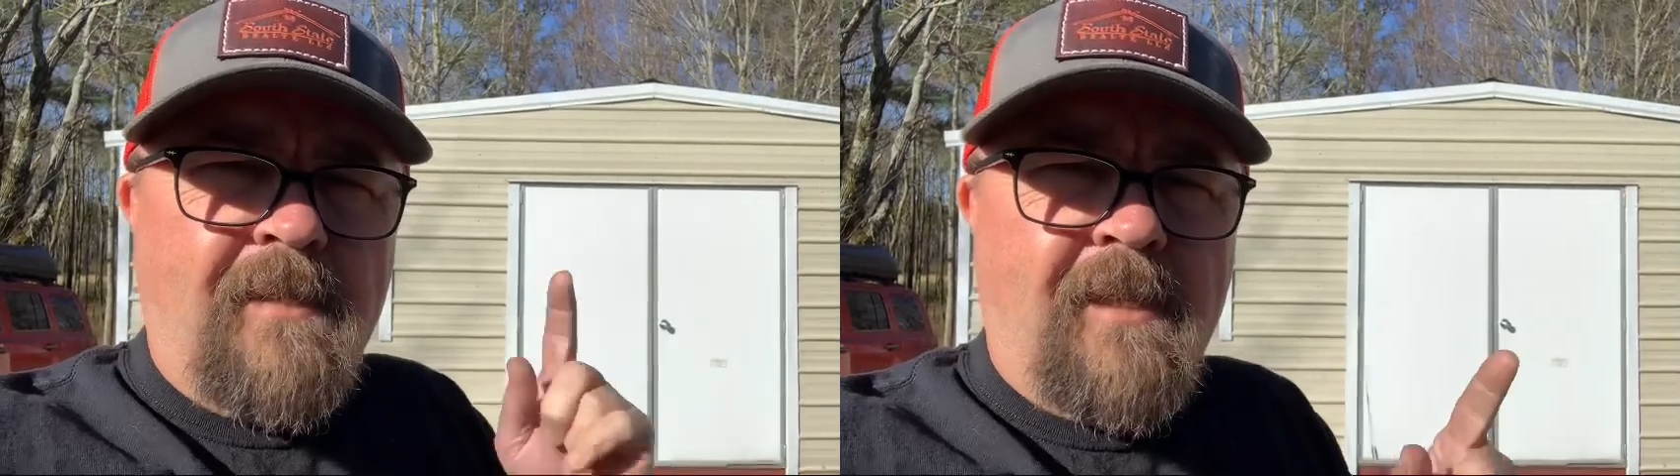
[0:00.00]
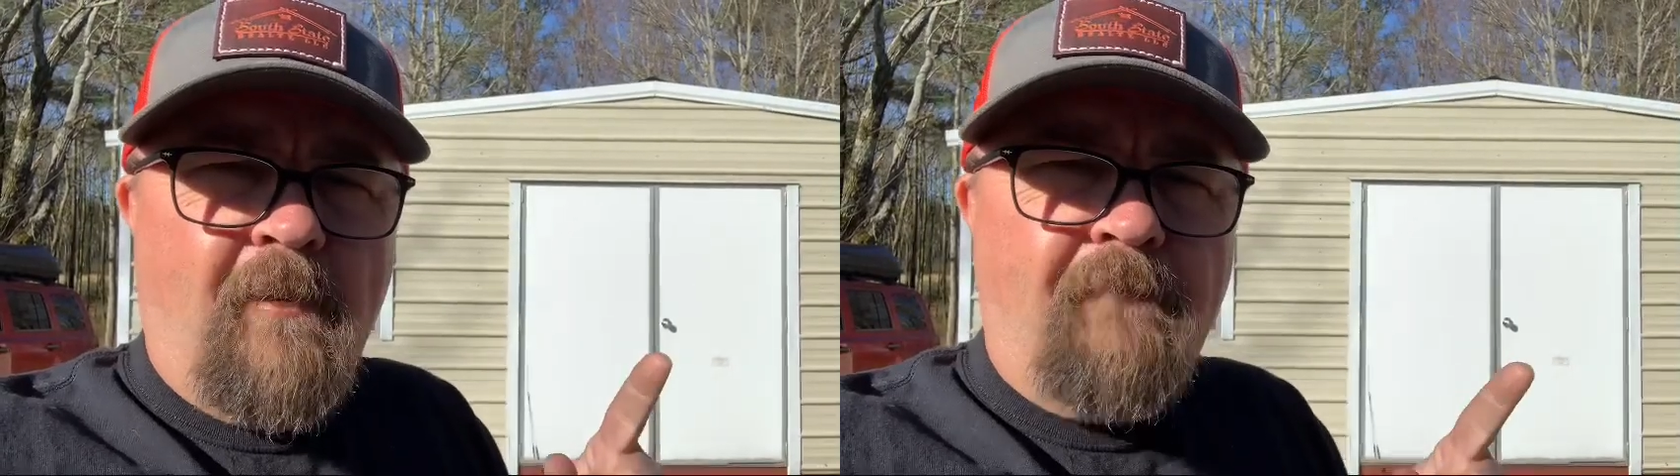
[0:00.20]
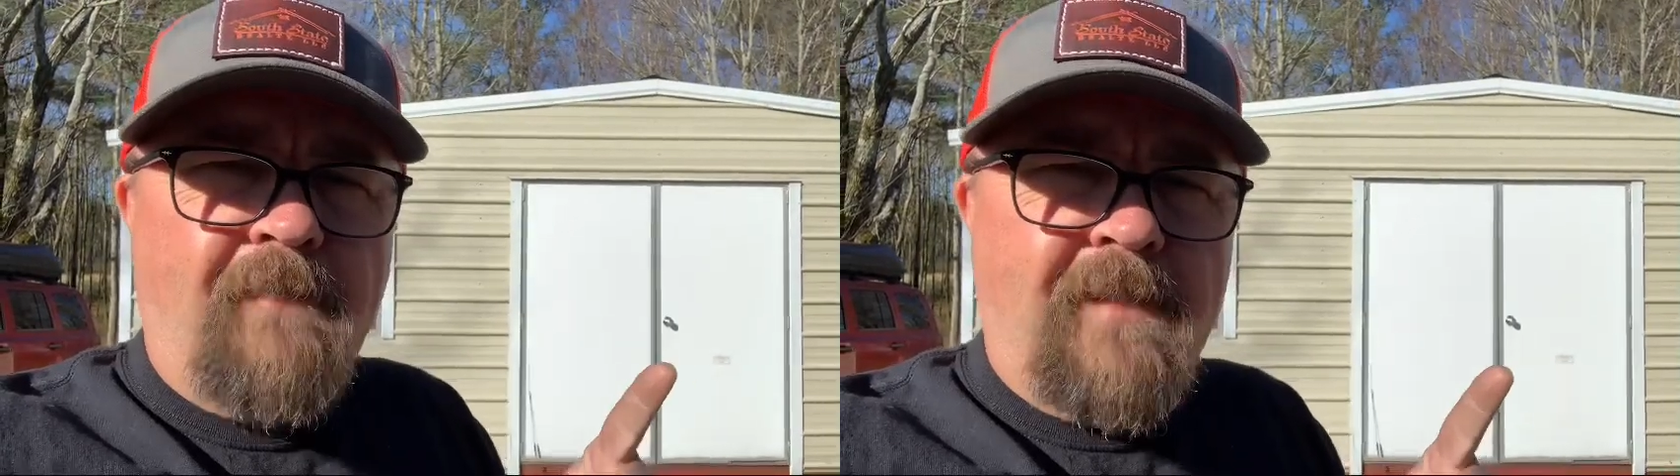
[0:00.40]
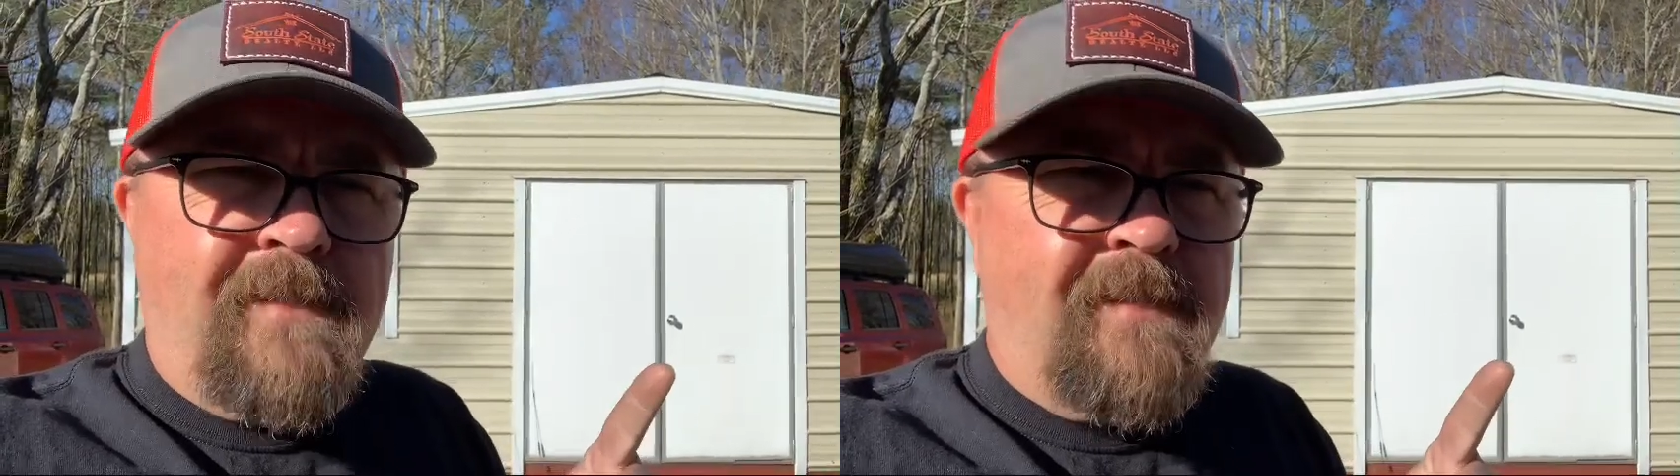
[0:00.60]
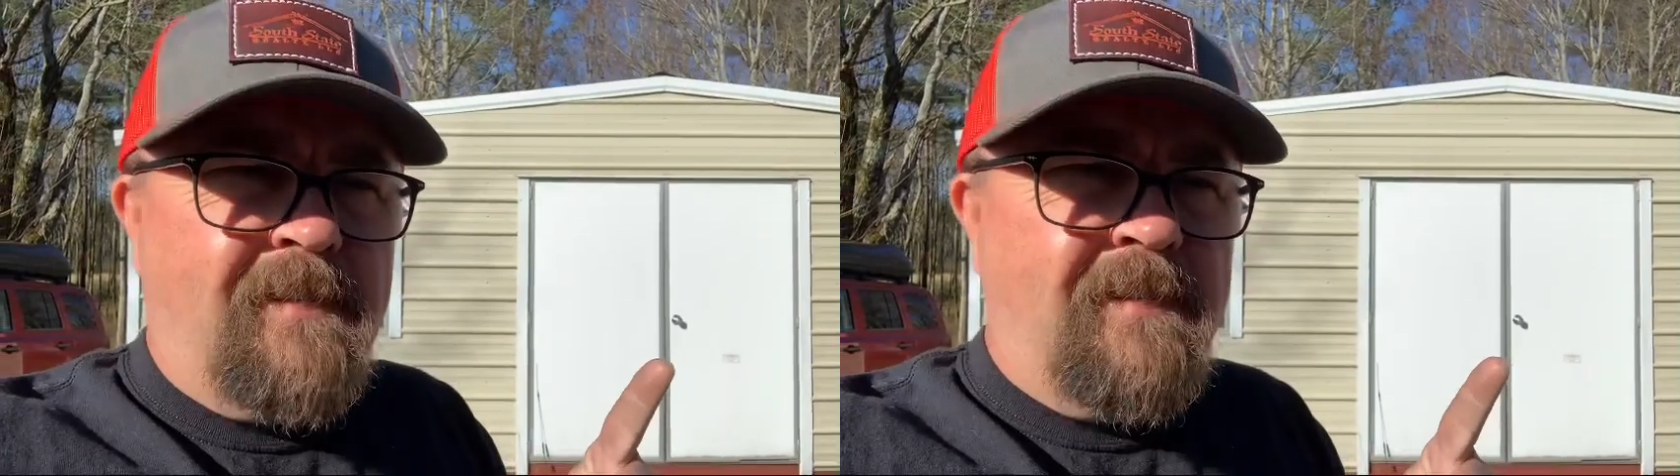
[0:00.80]
you go
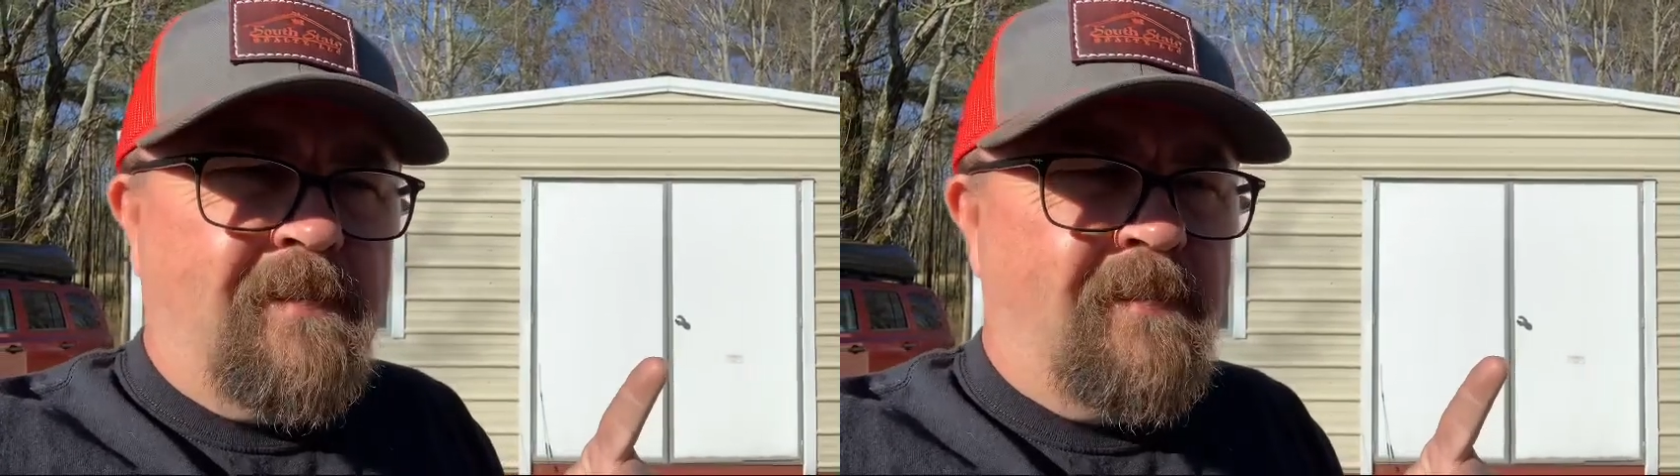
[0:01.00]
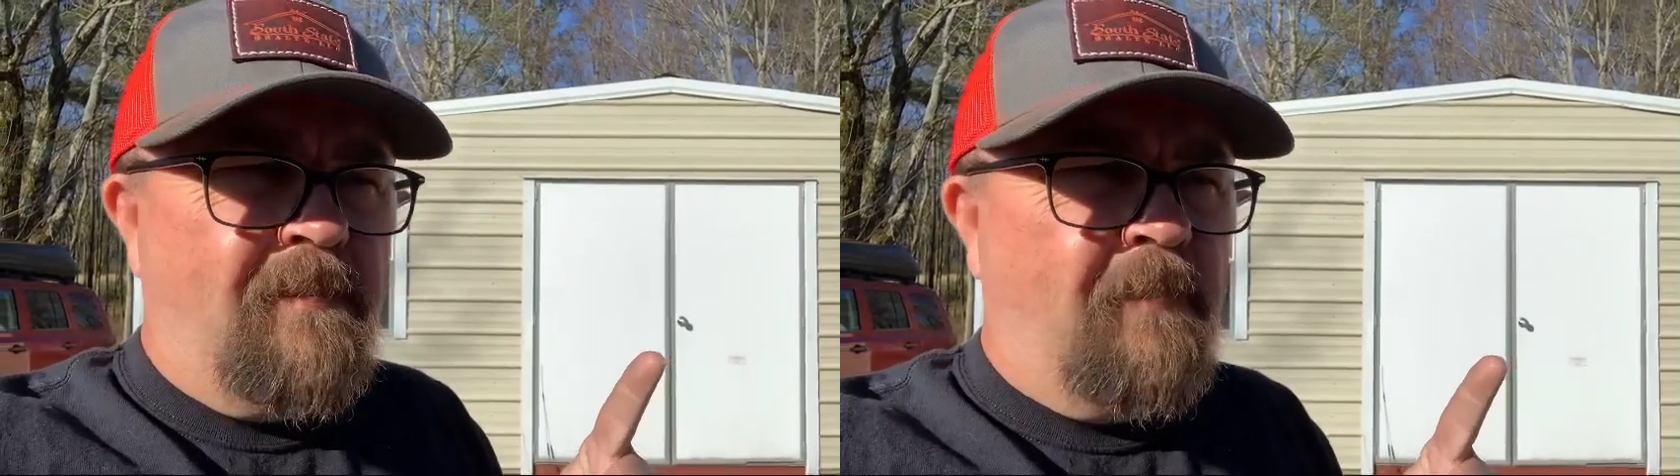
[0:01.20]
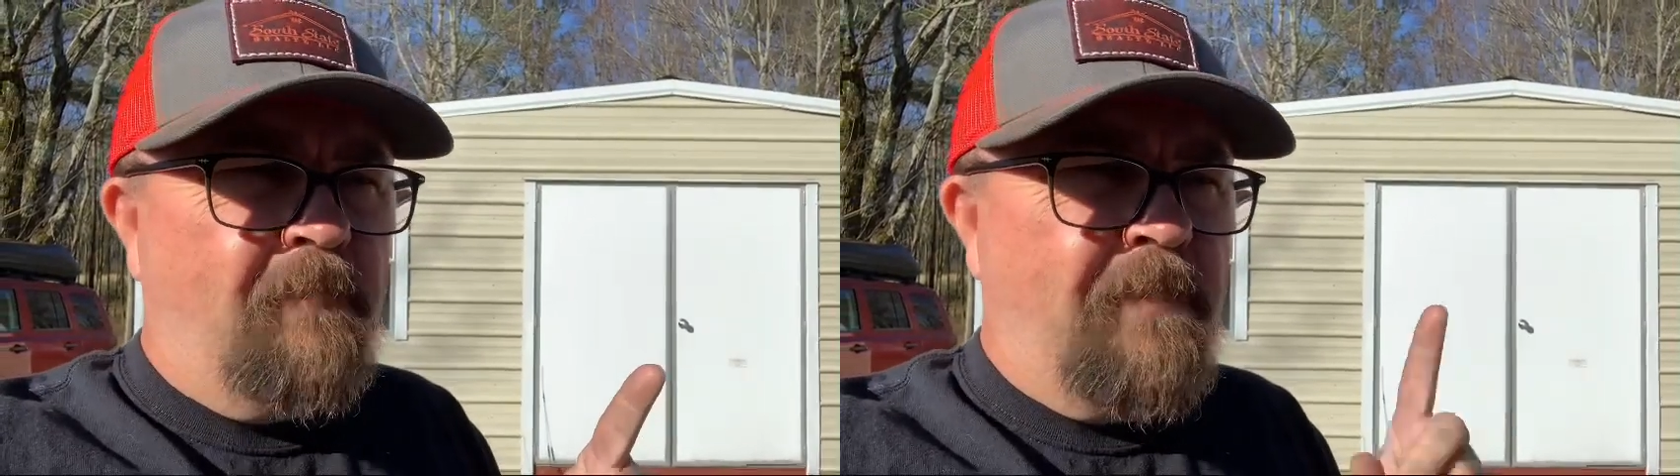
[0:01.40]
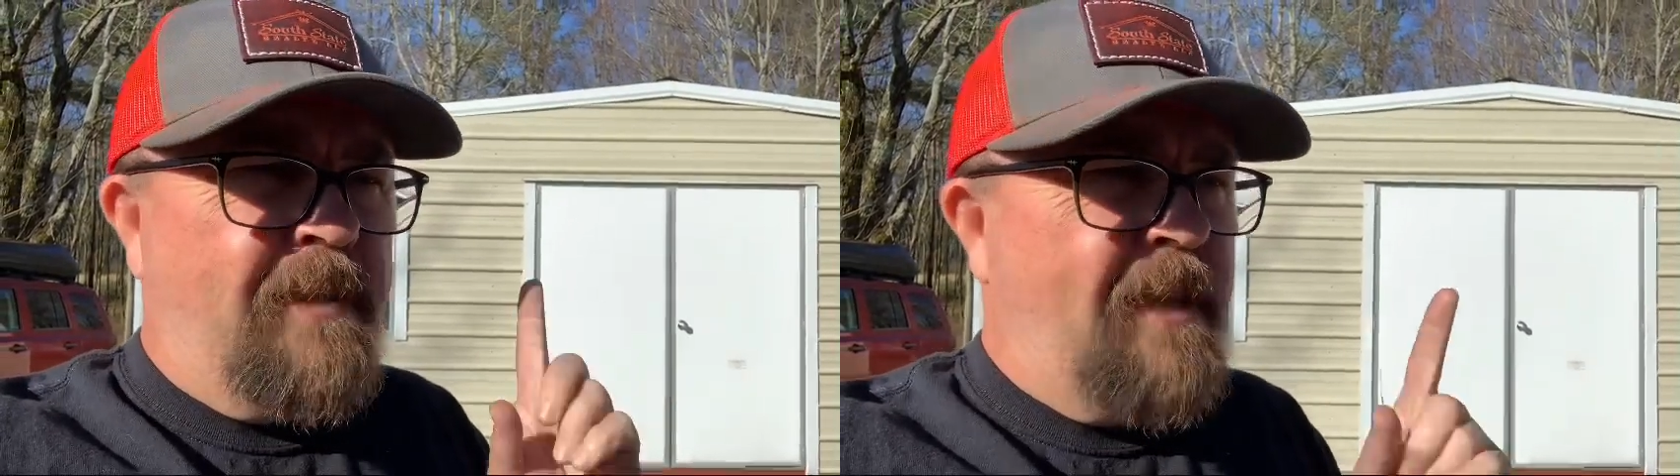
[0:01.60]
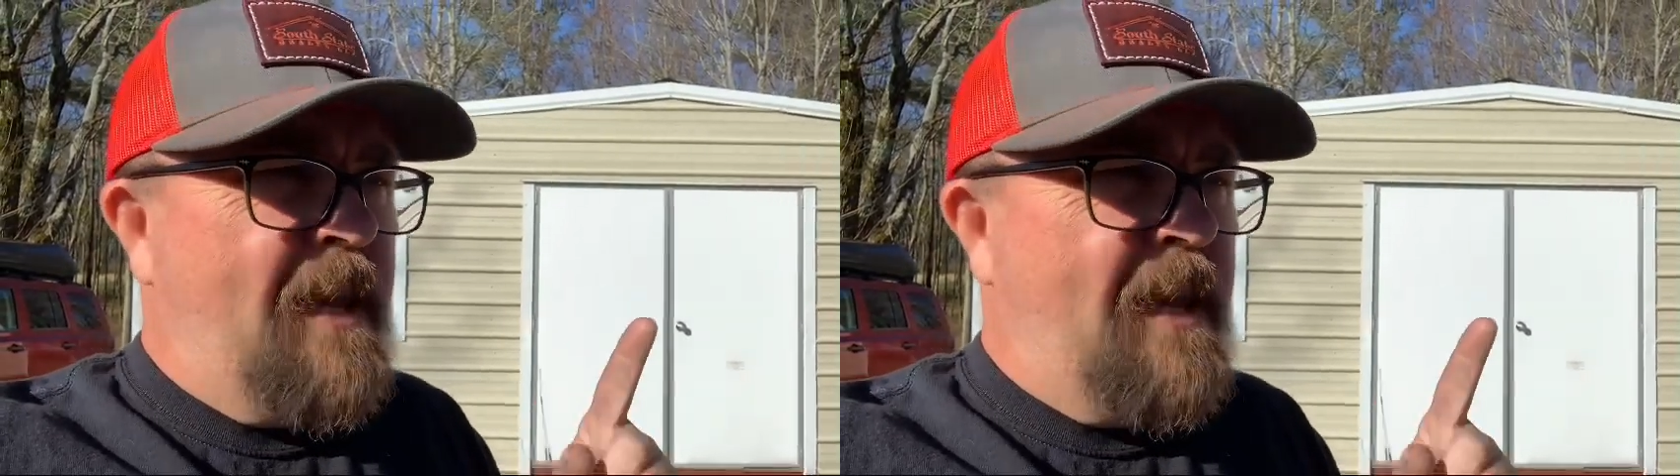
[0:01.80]
fishing or when you get